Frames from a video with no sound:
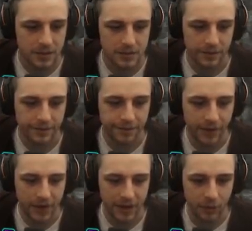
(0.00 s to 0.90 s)
a
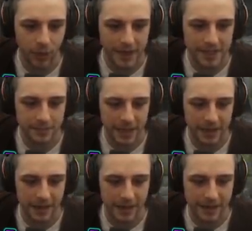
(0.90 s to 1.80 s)
fucking waste of my
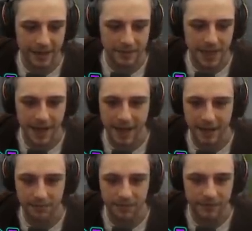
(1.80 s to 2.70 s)
goddamn
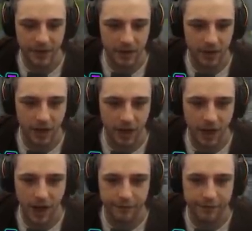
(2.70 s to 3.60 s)
time. Fuck
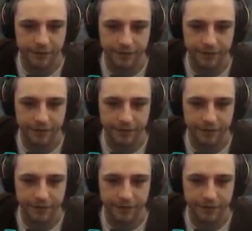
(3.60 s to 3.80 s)
off.